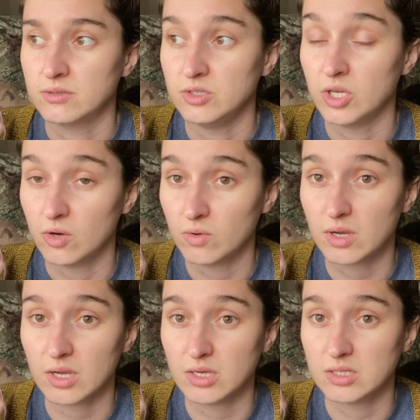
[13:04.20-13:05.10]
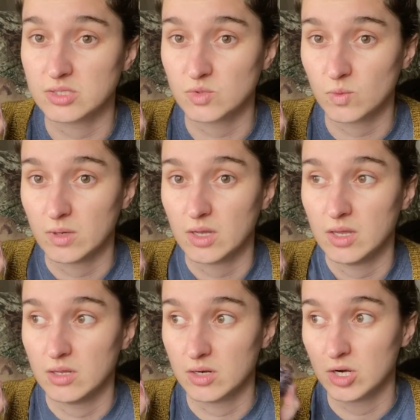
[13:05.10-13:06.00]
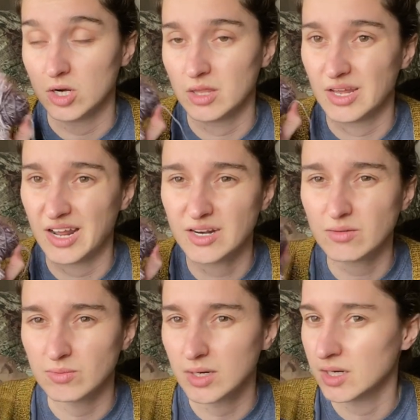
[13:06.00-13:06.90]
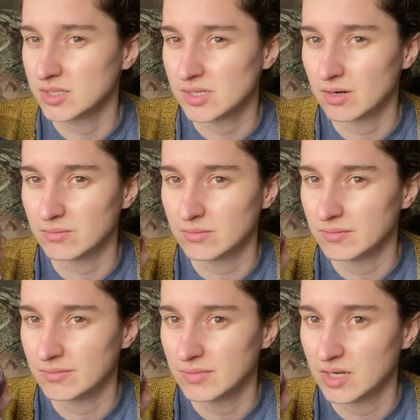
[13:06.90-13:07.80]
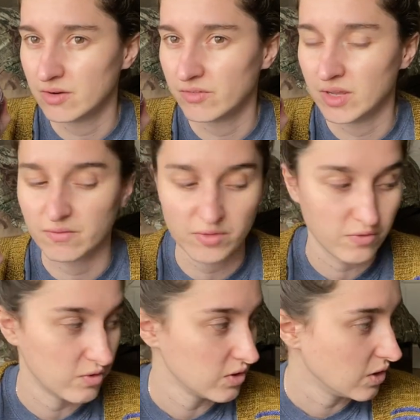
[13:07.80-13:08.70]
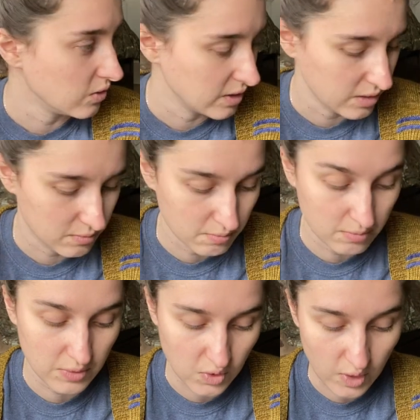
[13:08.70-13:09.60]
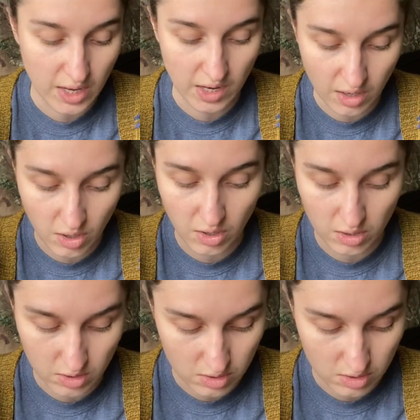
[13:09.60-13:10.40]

yoke sweater that I don't wear because I'm not a fan of the full mohair